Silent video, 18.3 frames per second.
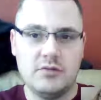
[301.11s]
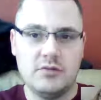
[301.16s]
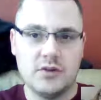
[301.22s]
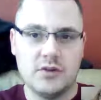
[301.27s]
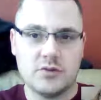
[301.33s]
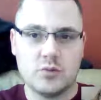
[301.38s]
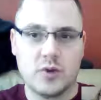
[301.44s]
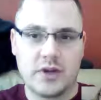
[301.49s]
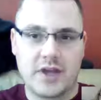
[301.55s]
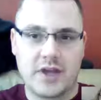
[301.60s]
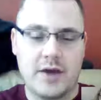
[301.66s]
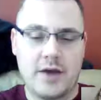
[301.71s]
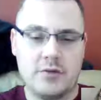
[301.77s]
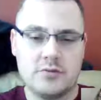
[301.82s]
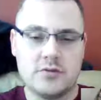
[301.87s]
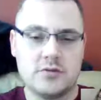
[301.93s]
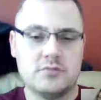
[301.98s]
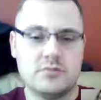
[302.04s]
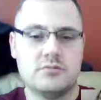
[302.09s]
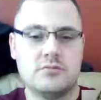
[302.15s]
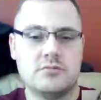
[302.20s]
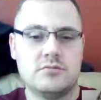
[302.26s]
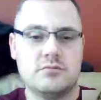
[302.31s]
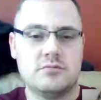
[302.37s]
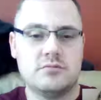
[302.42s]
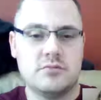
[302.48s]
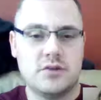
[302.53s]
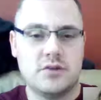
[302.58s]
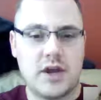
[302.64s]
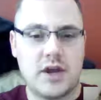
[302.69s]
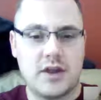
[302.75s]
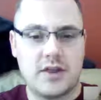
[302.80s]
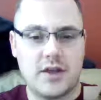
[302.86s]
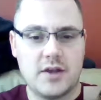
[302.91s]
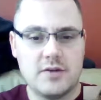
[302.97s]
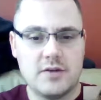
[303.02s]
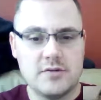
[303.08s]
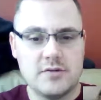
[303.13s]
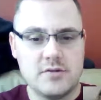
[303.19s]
is what counts, kind of thing?